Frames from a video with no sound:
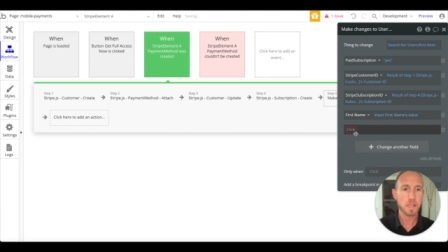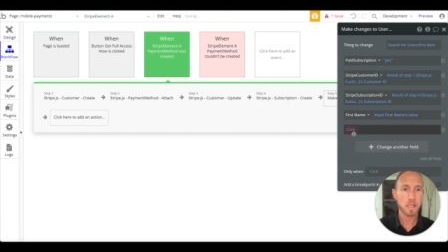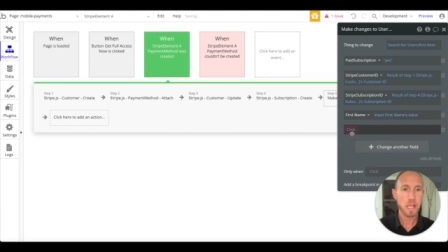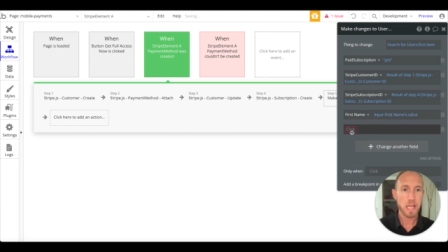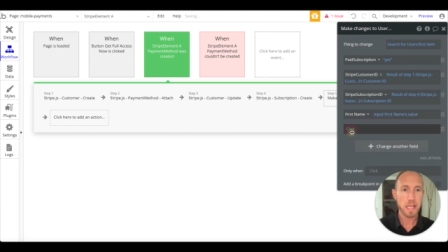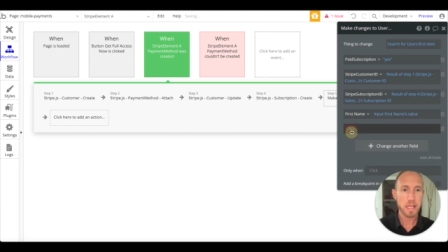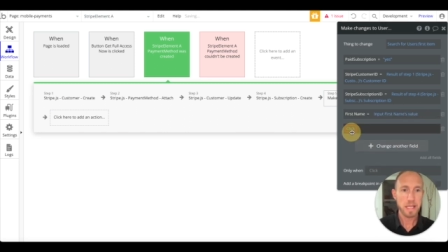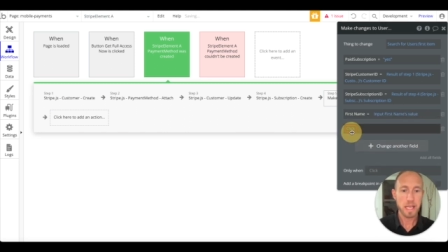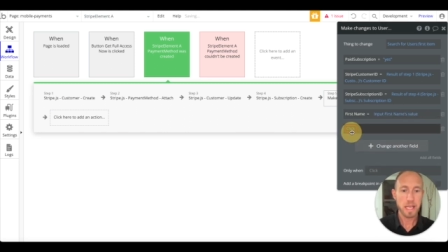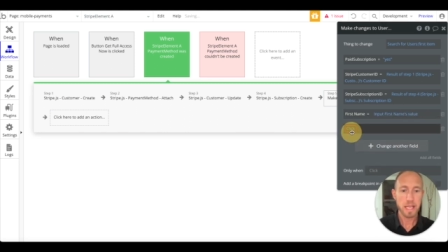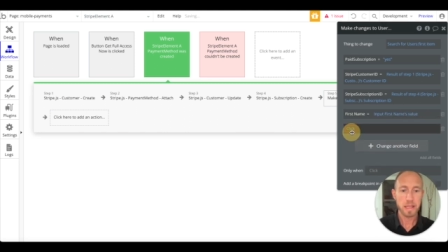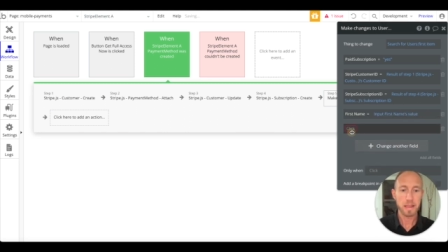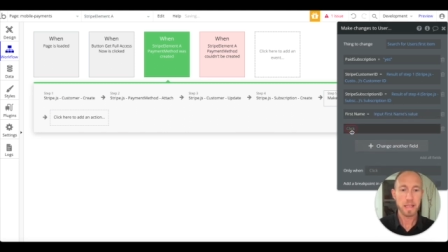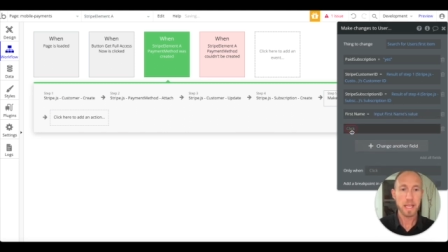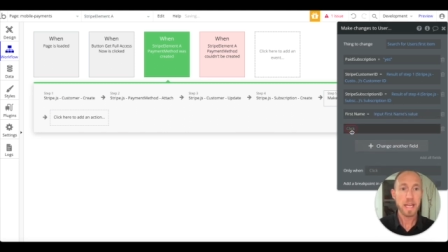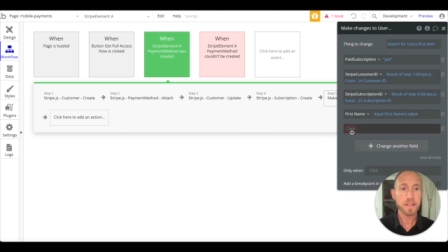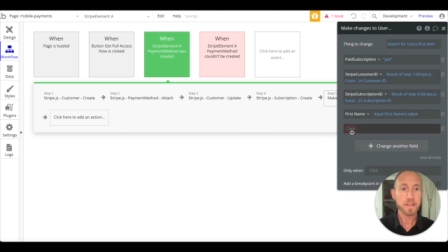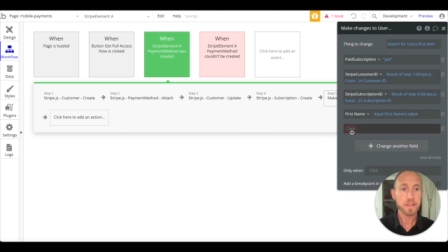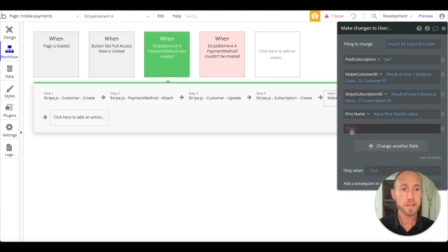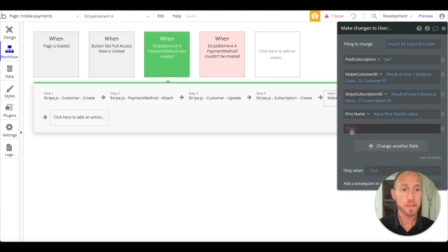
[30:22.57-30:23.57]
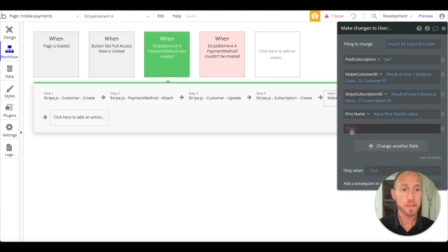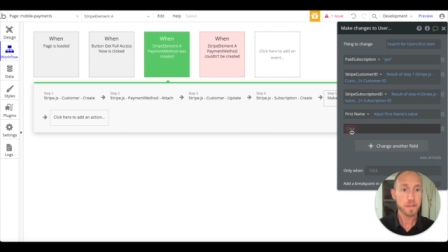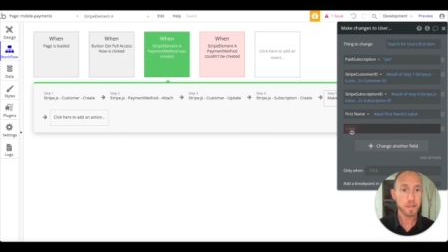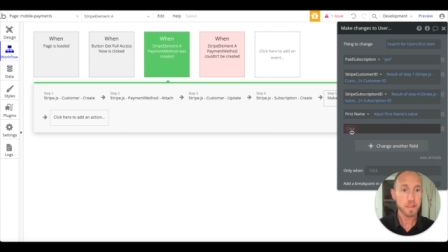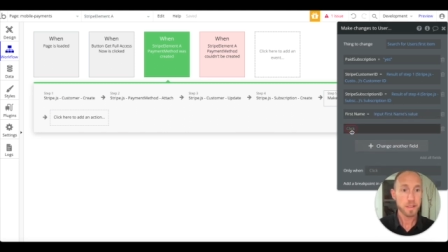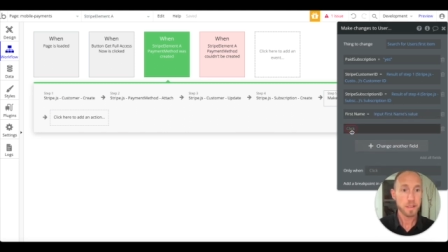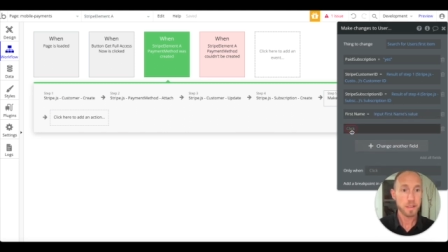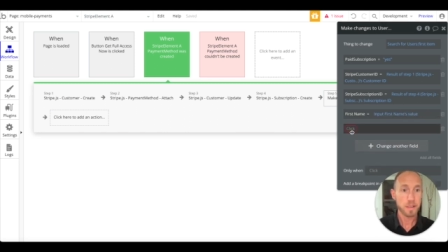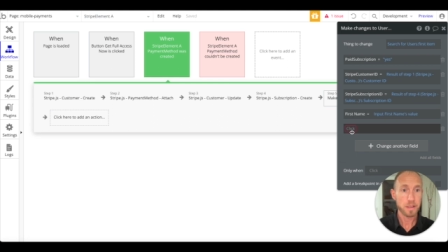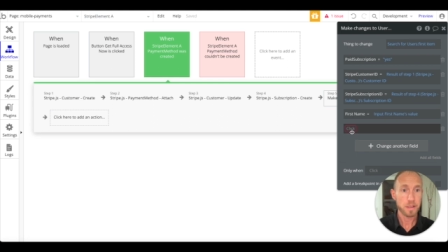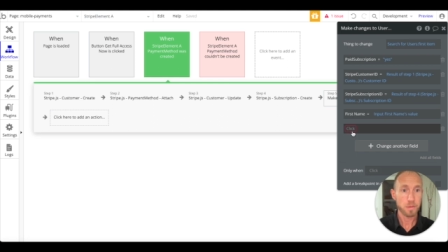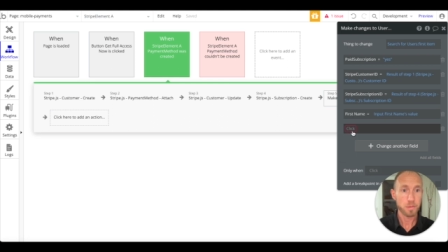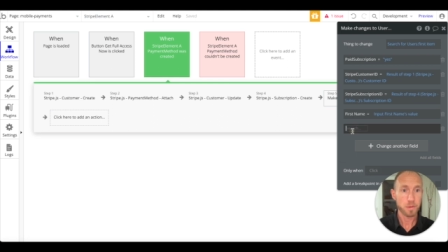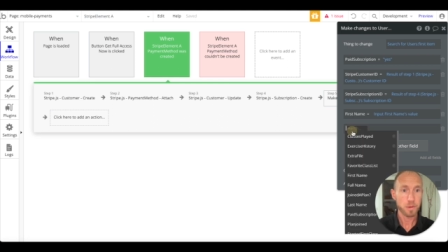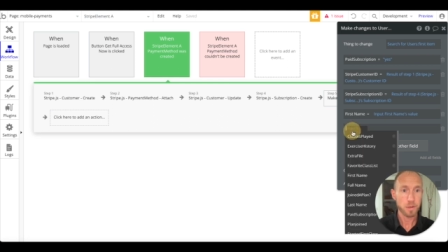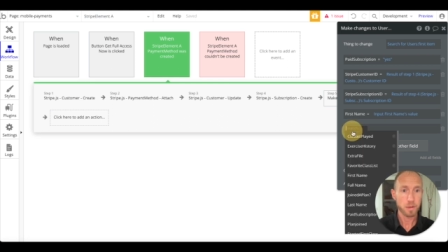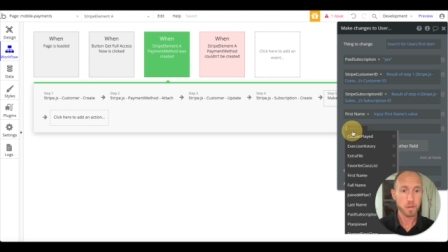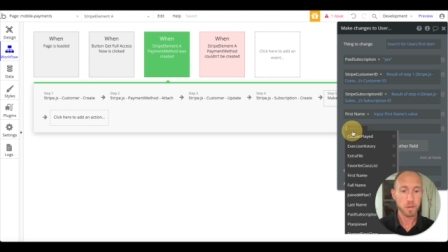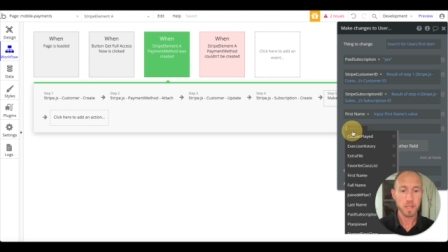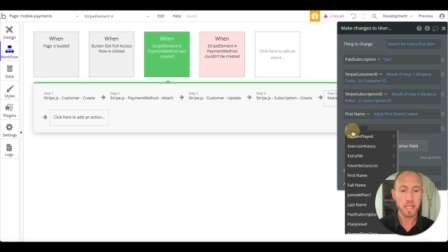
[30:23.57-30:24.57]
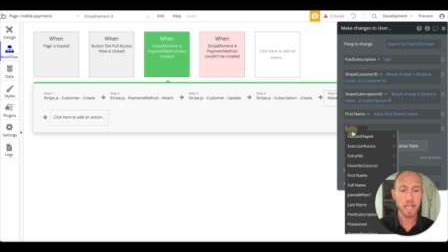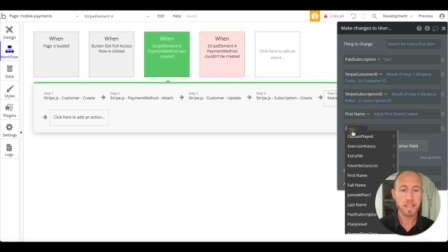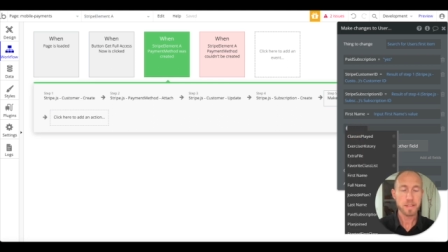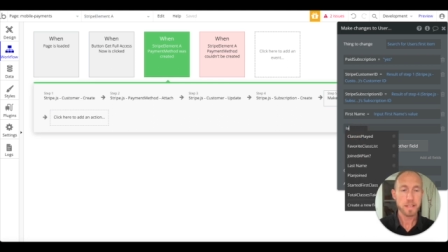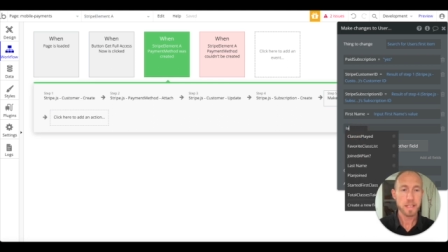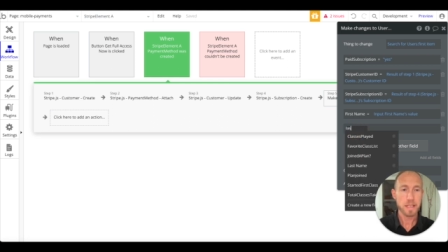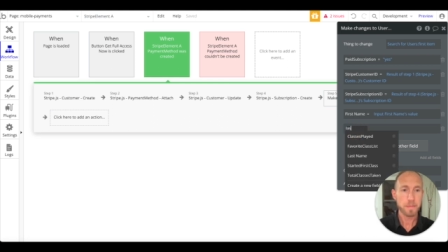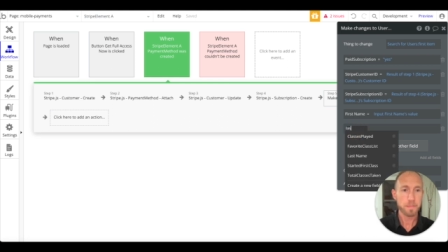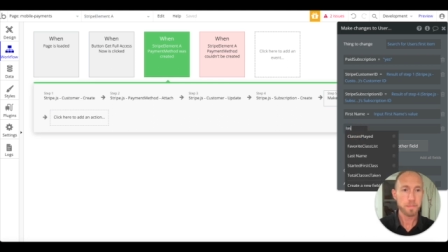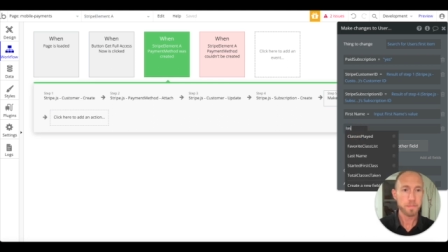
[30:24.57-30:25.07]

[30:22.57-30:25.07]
And then last here, we'll go last name